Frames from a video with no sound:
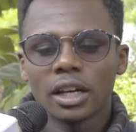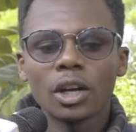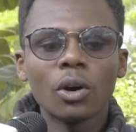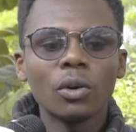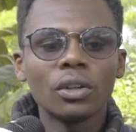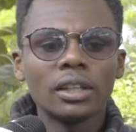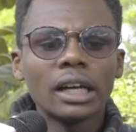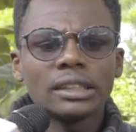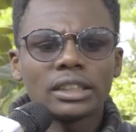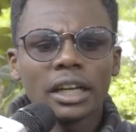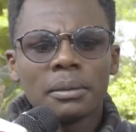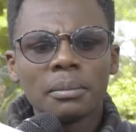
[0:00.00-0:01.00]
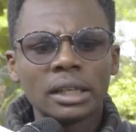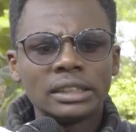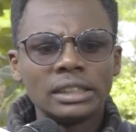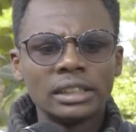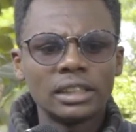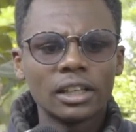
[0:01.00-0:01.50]
Now that time,
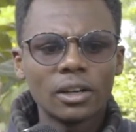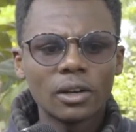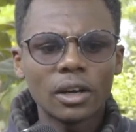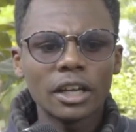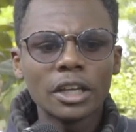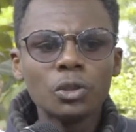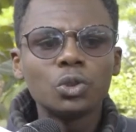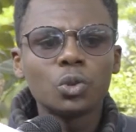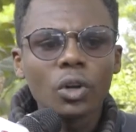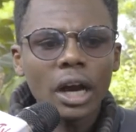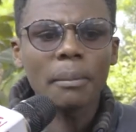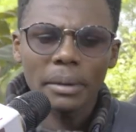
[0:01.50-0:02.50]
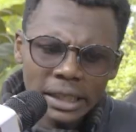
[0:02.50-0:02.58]
he used to come